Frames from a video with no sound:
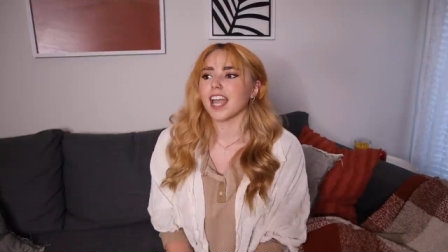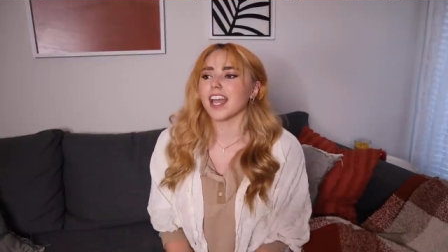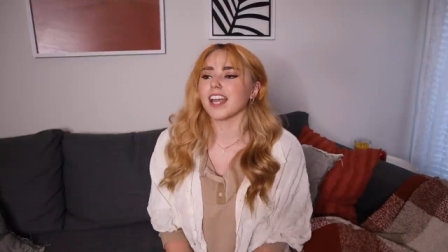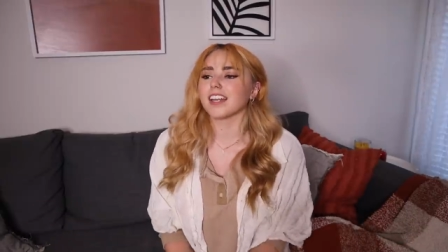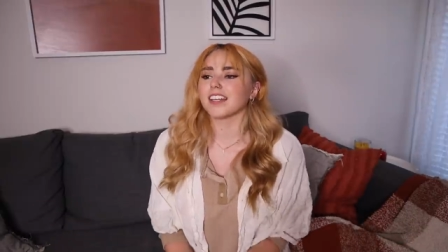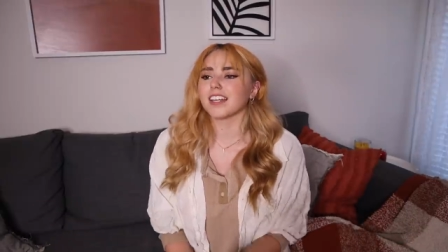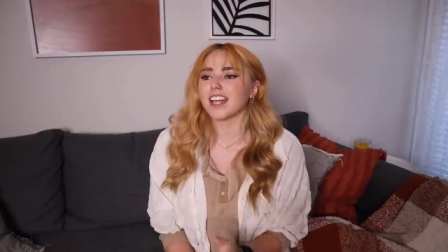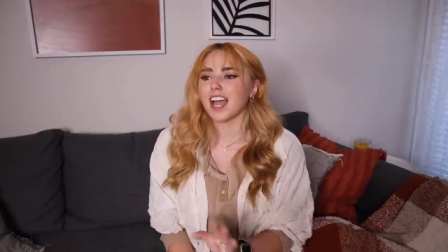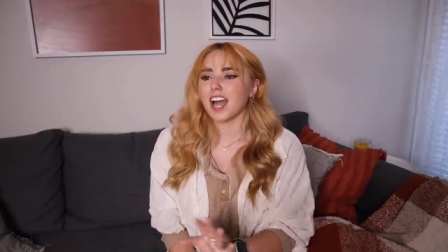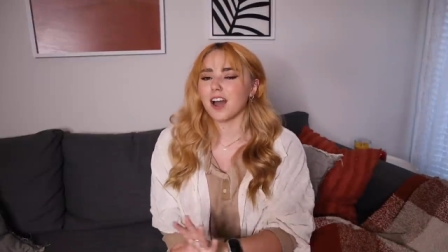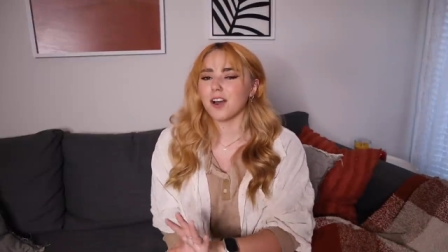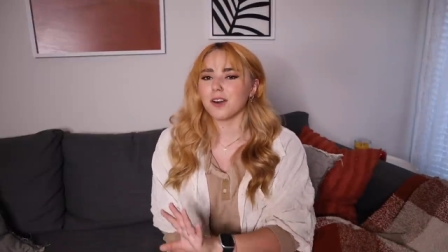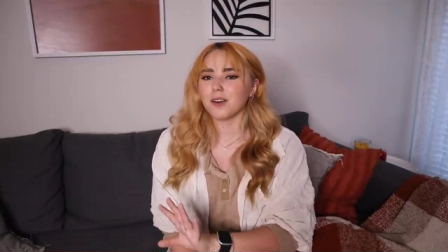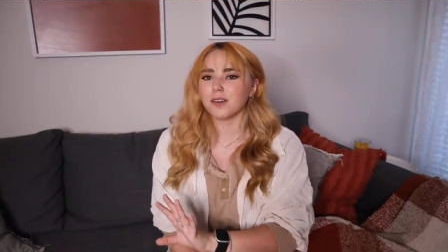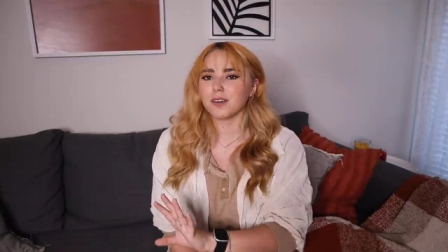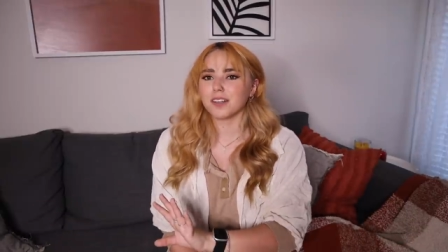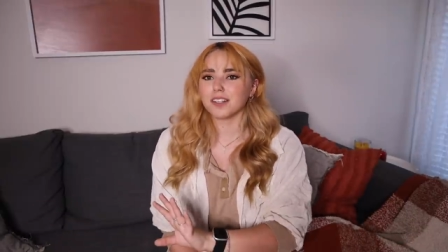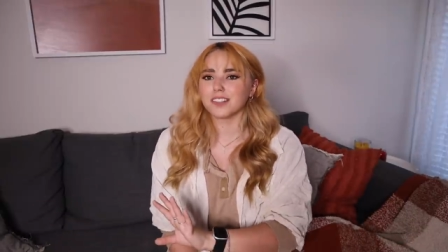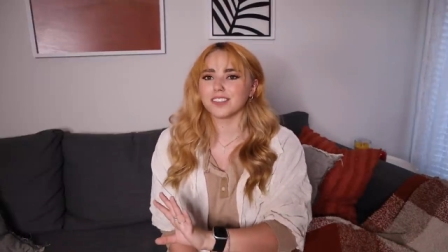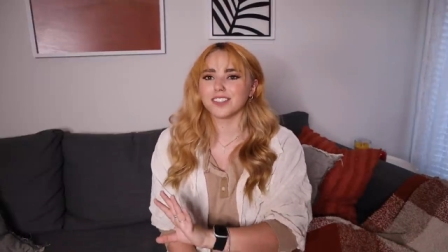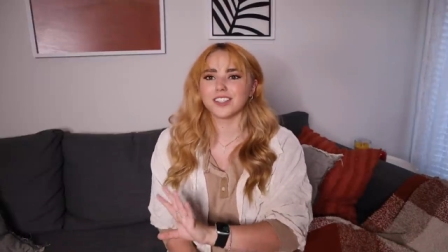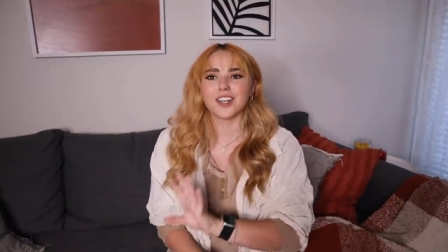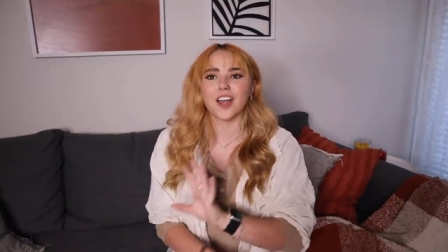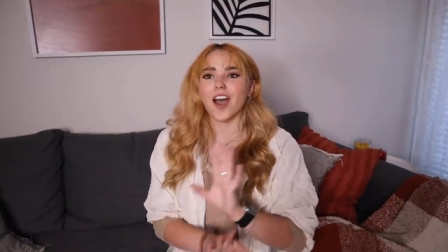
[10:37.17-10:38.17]
and
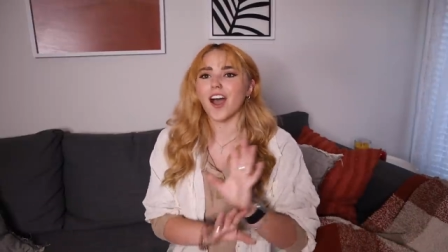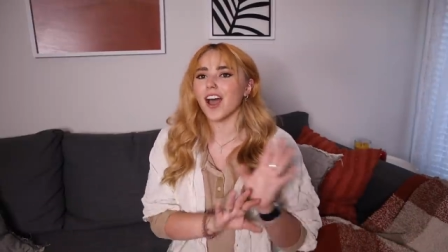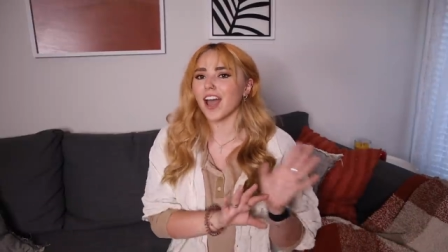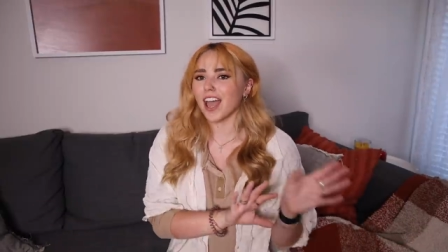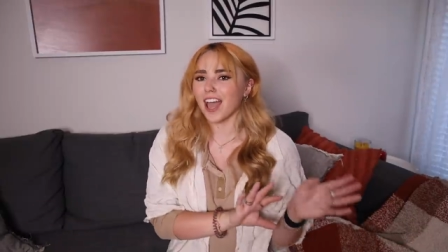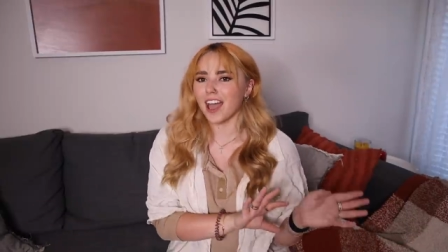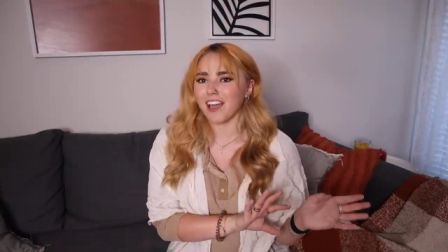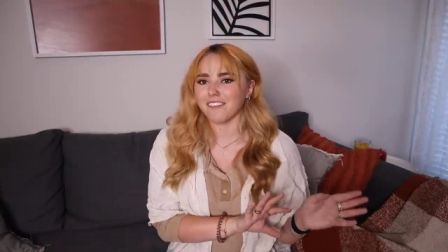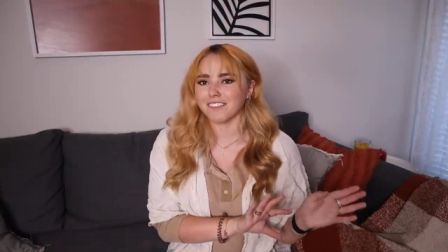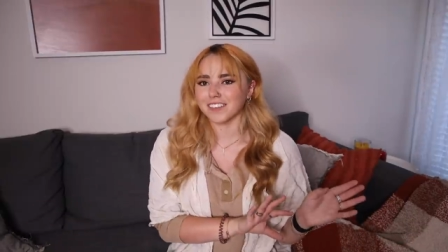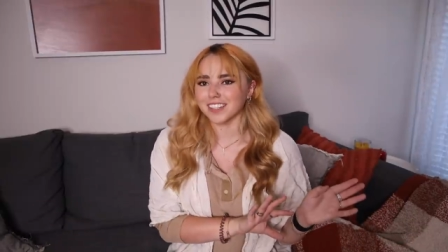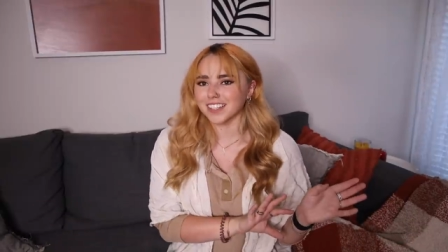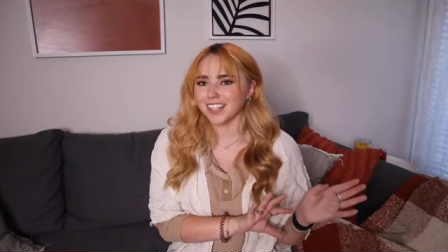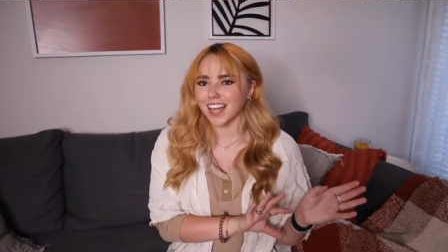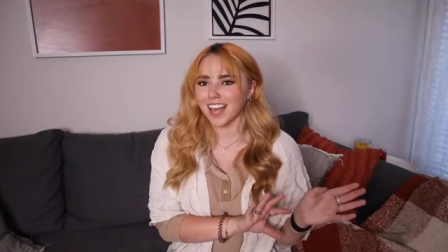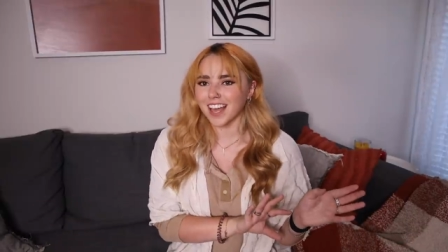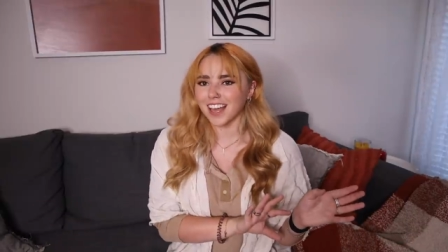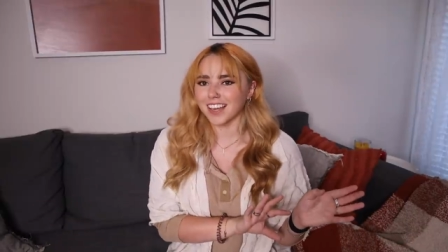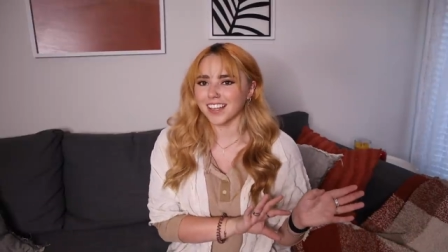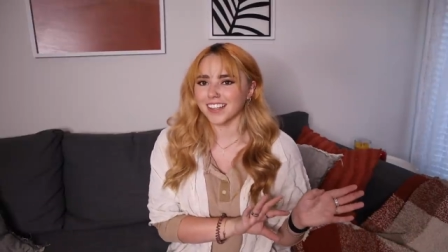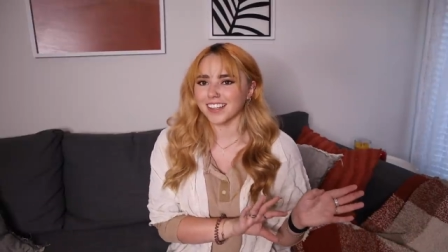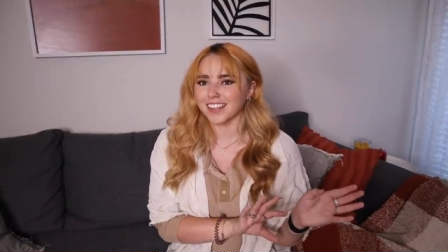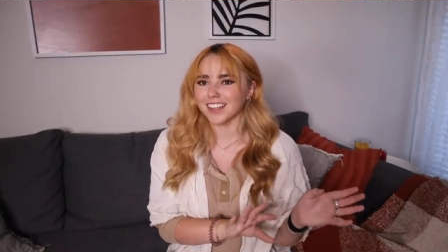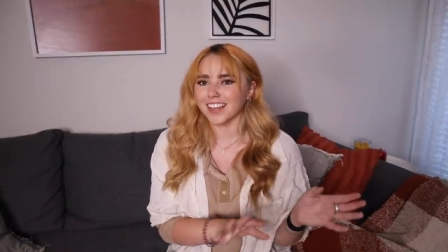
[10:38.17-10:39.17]
now not having
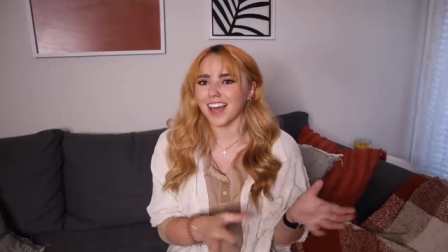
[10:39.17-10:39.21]
that